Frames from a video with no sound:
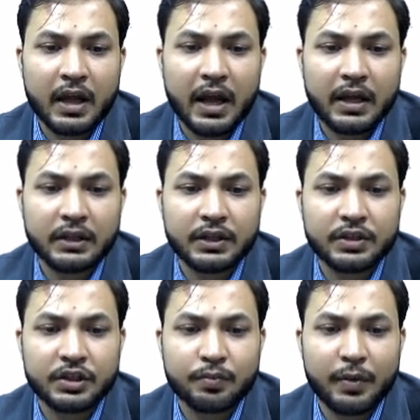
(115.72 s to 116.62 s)
and this
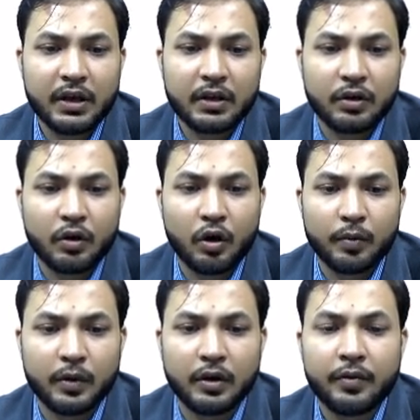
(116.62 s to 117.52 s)
is my
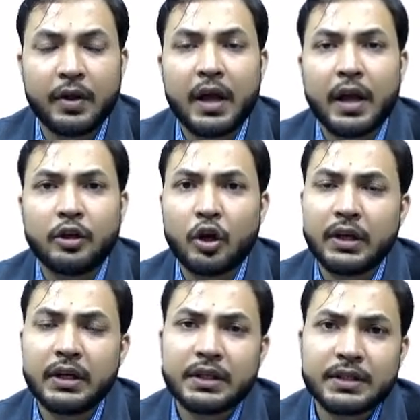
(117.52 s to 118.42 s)
normal. Now
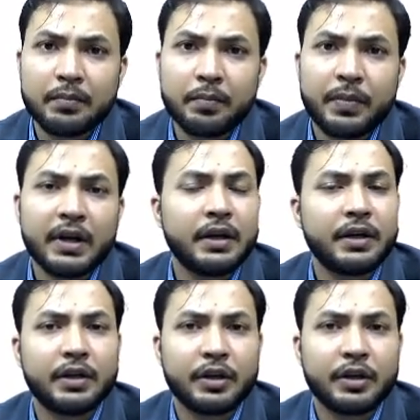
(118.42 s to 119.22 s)
in simple